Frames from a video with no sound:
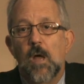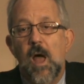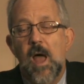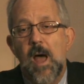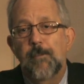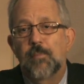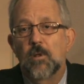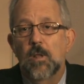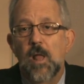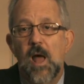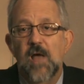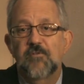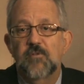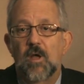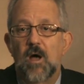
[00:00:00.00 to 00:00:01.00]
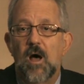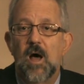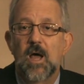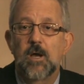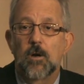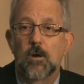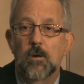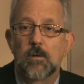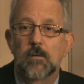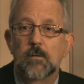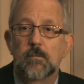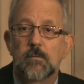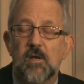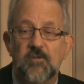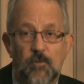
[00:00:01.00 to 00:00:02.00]
Apple has to hire,
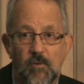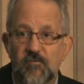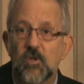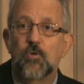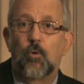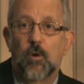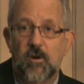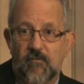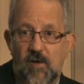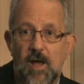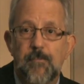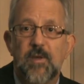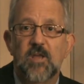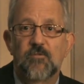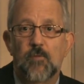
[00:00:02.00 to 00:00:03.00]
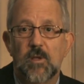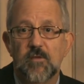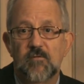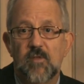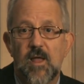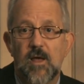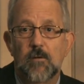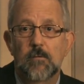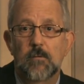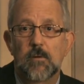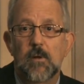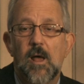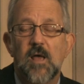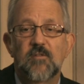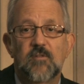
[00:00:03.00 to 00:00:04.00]
as their inventory of iPads runs down,
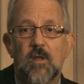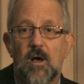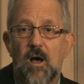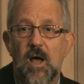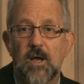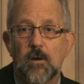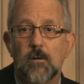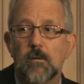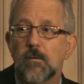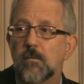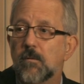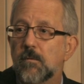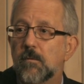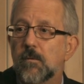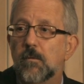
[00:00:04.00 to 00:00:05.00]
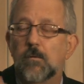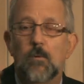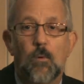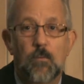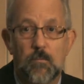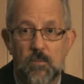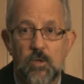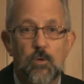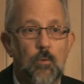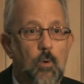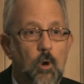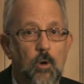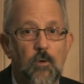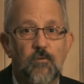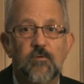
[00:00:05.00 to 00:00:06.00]
has to hire new
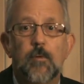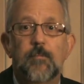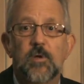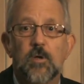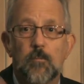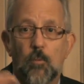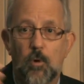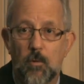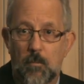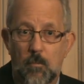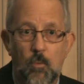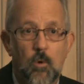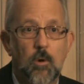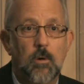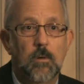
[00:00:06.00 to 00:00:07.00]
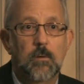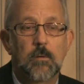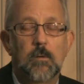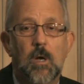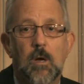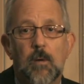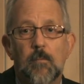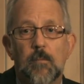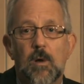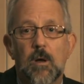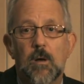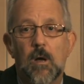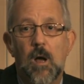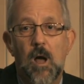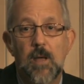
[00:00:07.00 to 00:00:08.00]
workers to build more
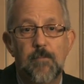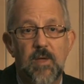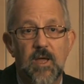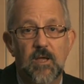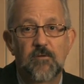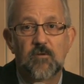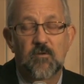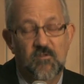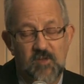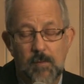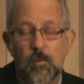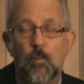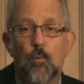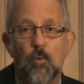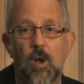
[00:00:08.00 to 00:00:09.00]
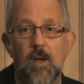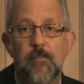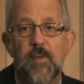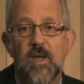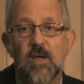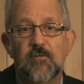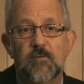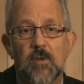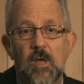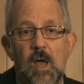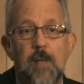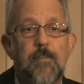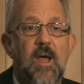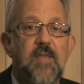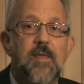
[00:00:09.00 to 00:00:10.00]
iPads, assemble more iPads,
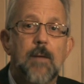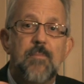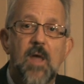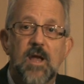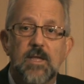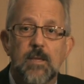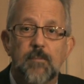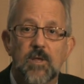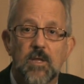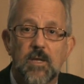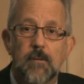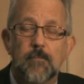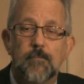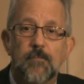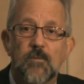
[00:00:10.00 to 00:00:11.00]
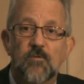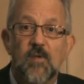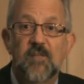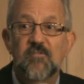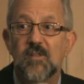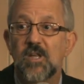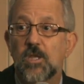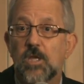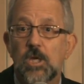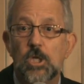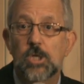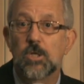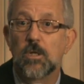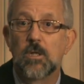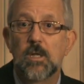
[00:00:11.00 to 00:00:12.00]
and pay them $90 million. So that's an
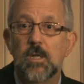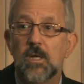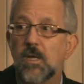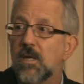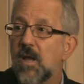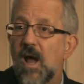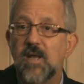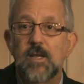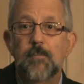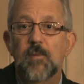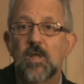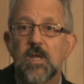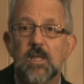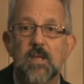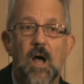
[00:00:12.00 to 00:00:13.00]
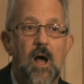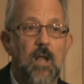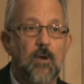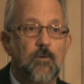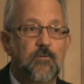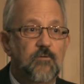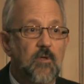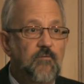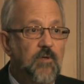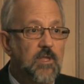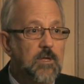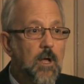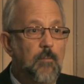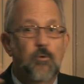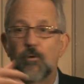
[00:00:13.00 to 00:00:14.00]
additional $90 million of
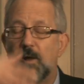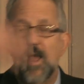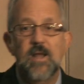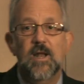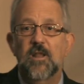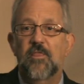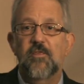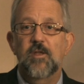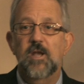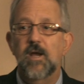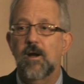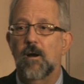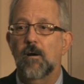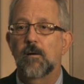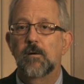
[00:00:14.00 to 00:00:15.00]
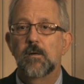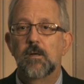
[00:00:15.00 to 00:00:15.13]
income created out of thin air.